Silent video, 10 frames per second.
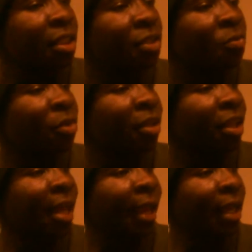this is where
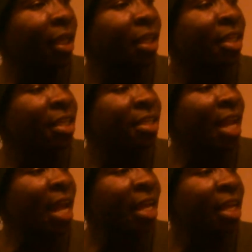like it gets
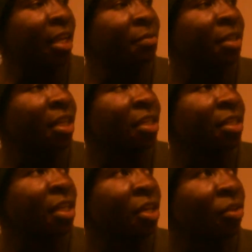out of hand
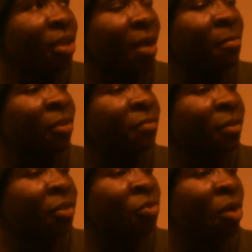because you got
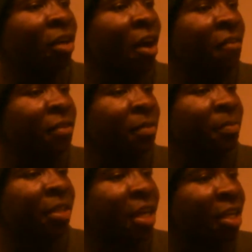motherfuckers who are confident
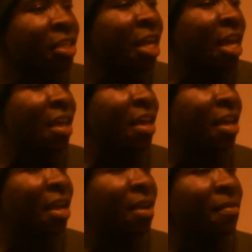because
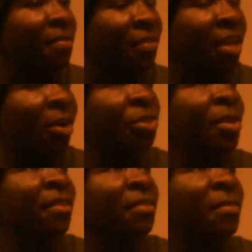they are
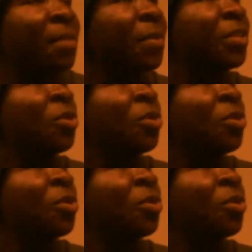attractive. They've been